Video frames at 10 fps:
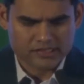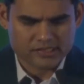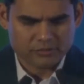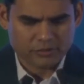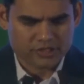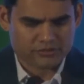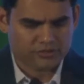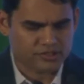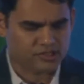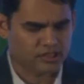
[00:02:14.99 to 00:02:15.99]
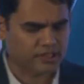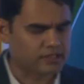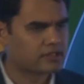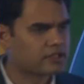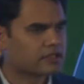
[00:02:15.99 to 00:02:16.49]
summarized on this
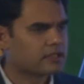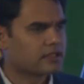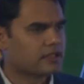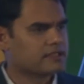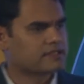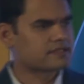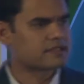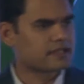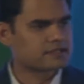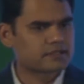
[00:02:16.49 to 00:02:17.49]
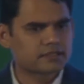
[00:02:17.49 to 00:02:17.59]
slide. It is that